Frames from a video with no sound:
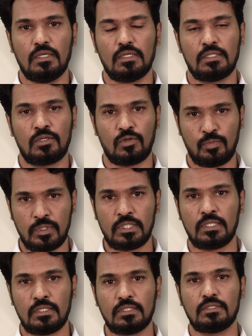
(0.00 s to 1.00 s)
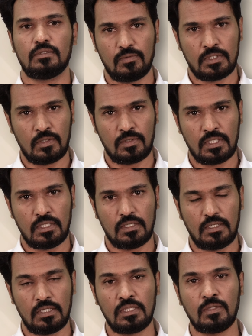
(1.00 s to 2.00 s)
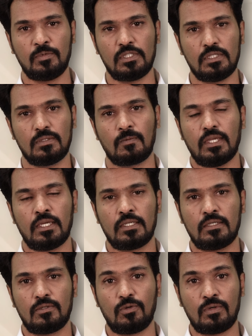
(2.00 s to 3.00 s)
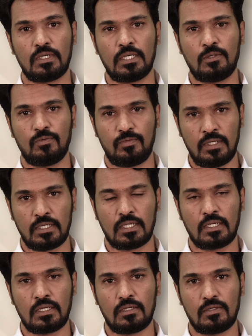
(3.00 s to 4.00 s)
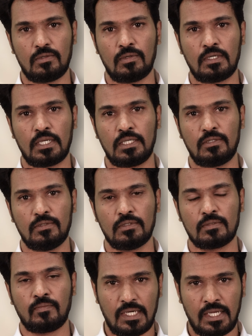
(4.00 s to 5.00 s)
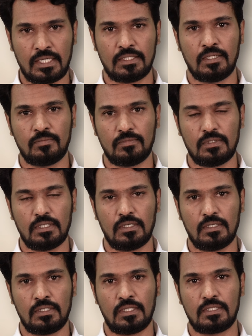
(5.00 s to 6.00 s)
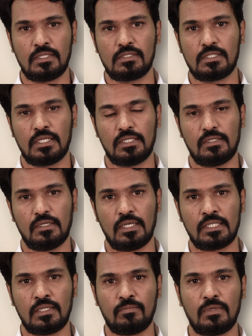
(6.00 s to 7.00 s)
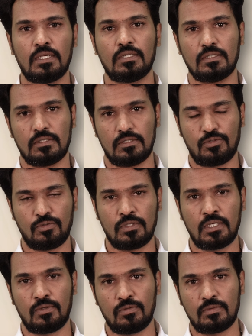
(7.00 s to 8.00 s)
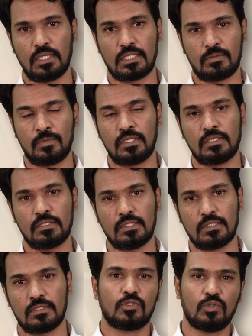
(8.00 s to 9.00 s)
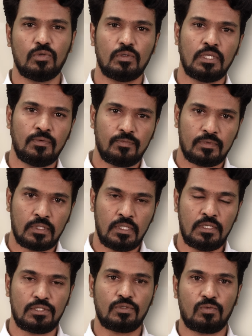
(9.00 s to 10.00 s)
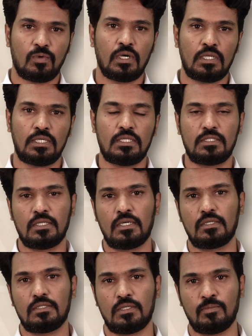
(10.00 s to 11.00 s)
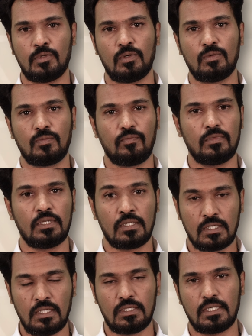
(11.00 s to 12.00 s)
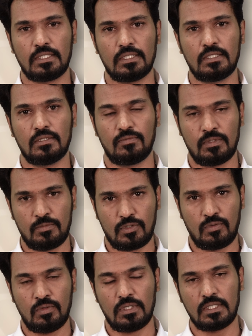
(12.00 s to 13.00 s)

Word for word: uh, their opinion is without any inhibition and uh, don't try to filter it don't try to correct them uh, in the sense that uh, let them learn through their own experiences. So, if these qualities are somehow inculcated from school